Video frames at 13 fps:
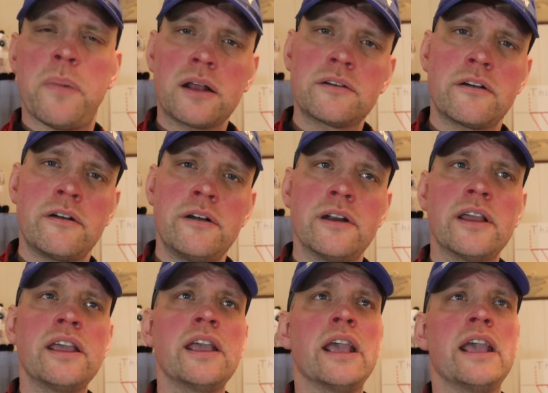butter
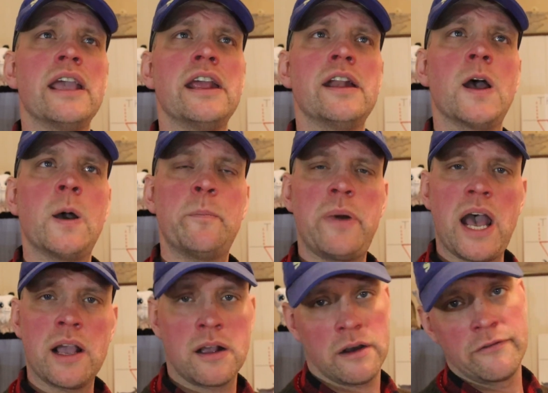in a
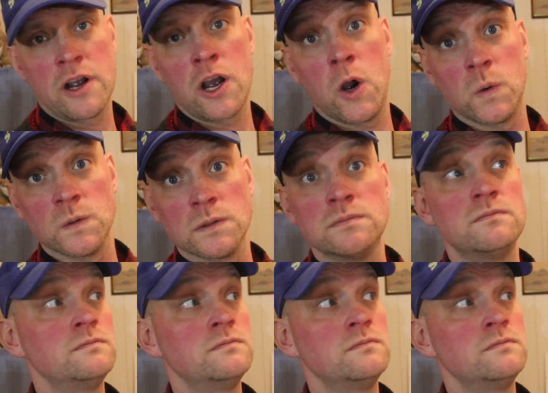bag of coal.